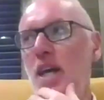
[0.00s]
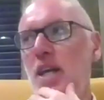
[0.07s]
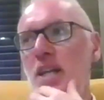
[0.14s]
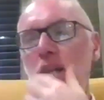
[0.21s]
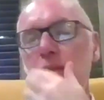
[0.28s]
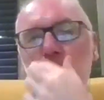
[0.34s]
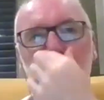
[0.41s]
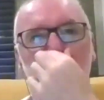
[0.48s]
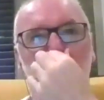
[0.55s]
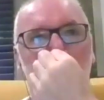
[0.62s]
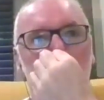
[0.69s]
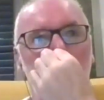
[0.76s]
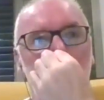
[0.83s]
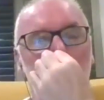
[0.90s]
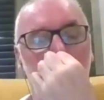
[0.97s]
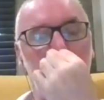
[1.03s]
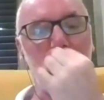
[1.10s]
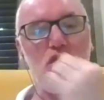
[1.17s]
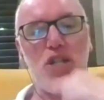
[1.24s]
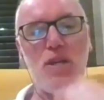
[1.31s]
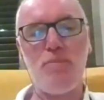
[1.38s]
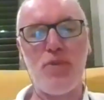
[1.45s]
element of
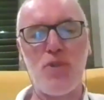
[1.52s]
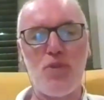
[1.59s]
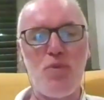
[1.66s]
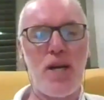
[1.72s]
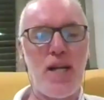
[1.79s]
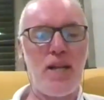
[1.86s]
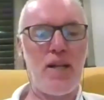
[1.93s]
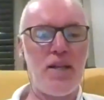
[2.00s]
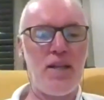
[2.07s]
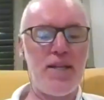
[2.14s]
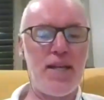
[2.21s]
partisanship as well.